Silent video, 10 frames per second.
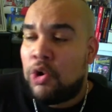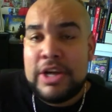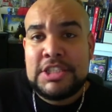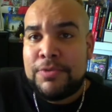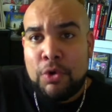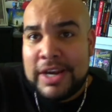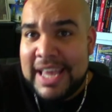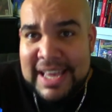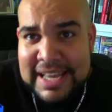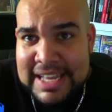or his 4
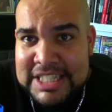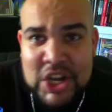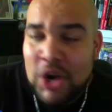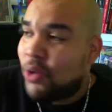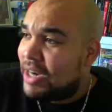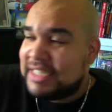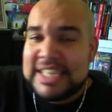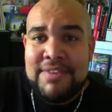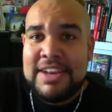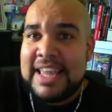kids, or his
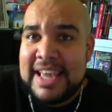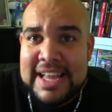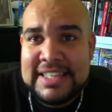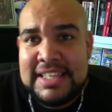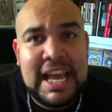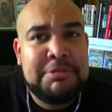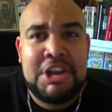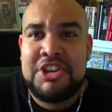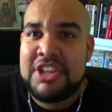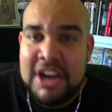7 kids. He
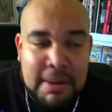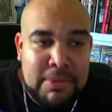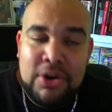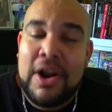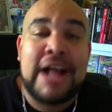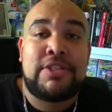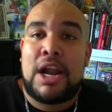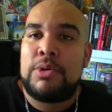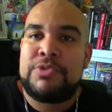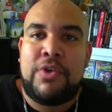kept changing the number. I
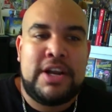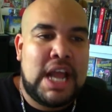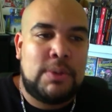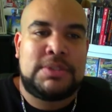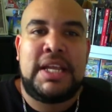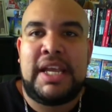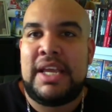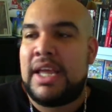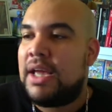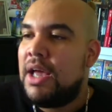thought it was funny. I was
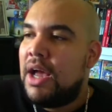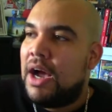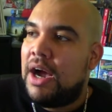digging it.